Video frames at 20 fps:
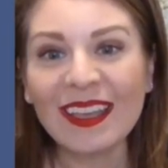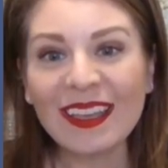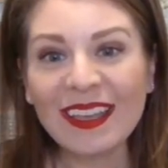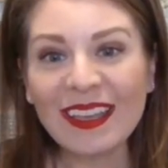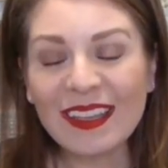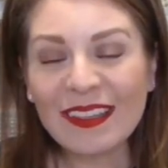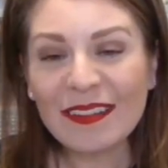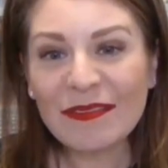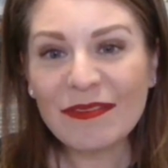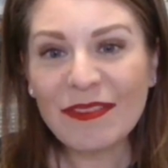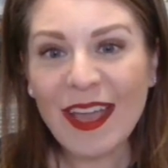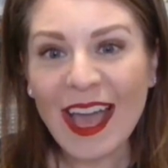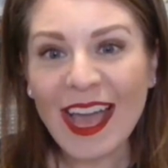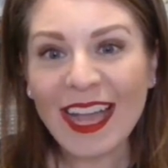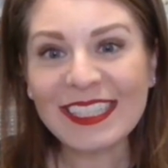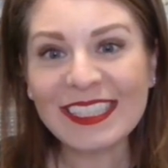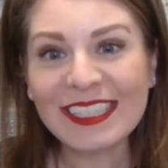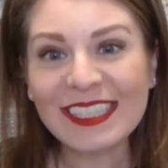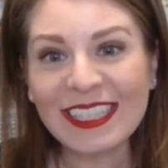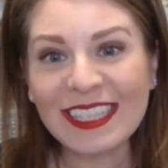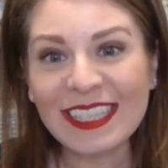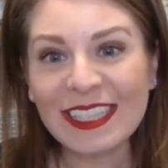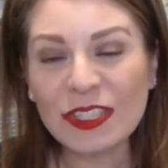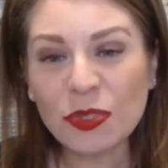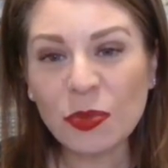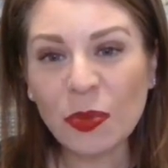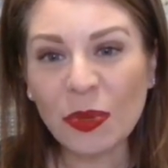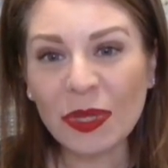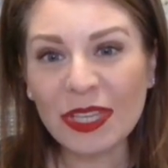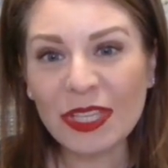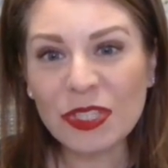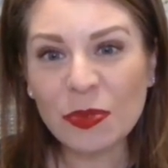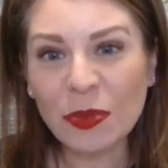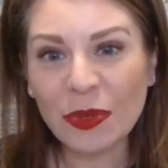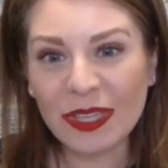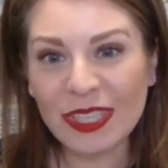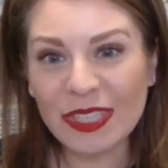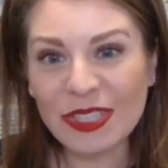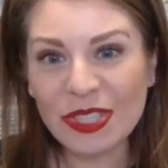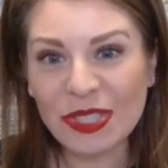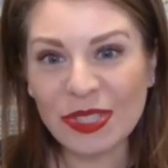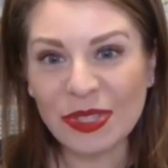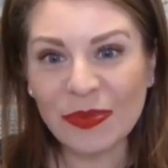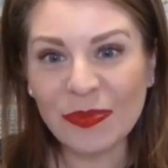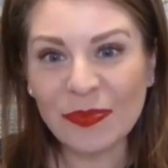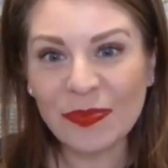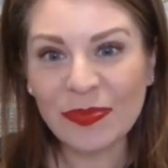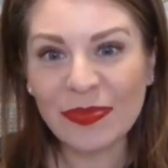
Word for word: In fact, in 2022,